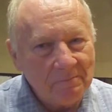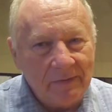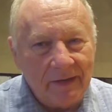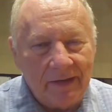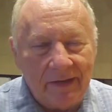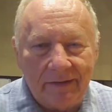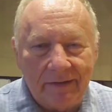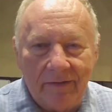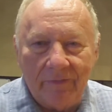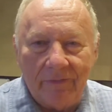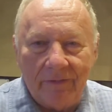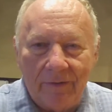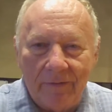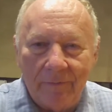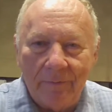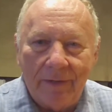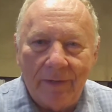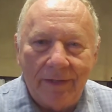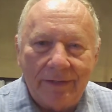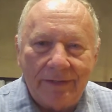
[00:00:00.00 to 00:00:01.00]
and
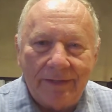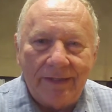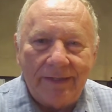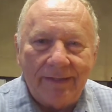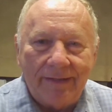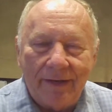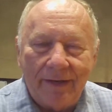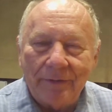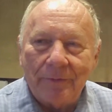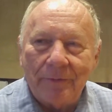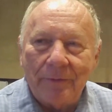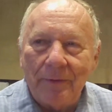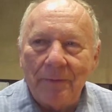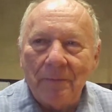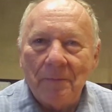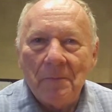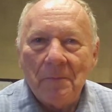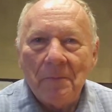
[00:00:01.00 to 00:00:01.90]
everybody's eating ice cream.